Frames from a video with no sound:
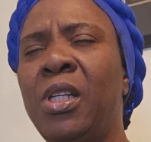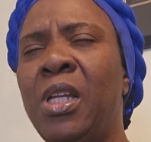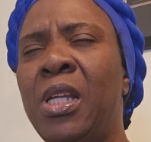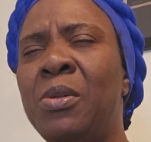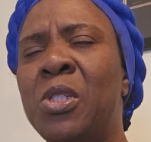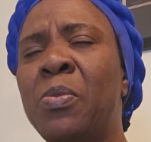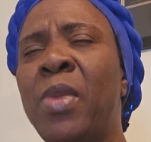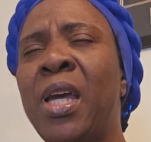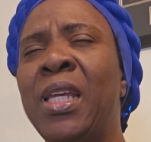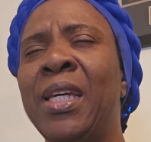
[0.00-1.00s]
Let them
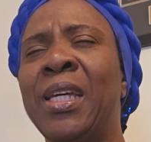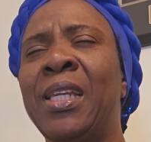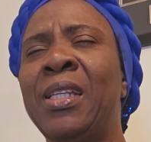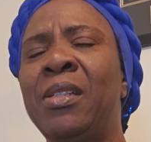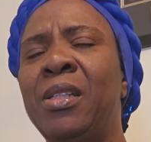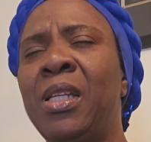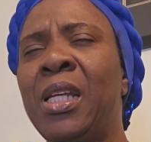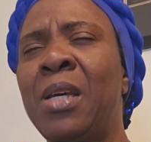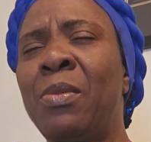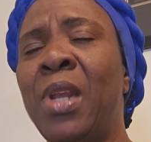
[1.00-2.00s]
smile again
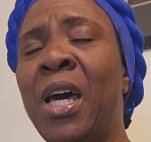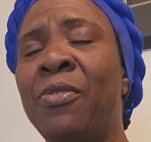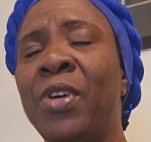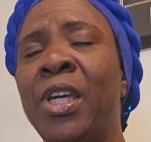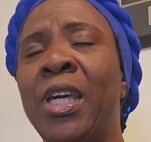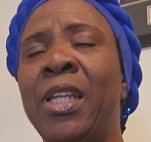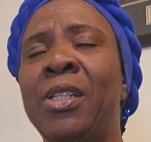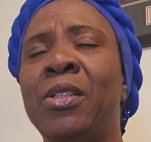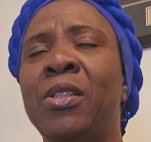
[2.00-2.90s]
let them laugh again.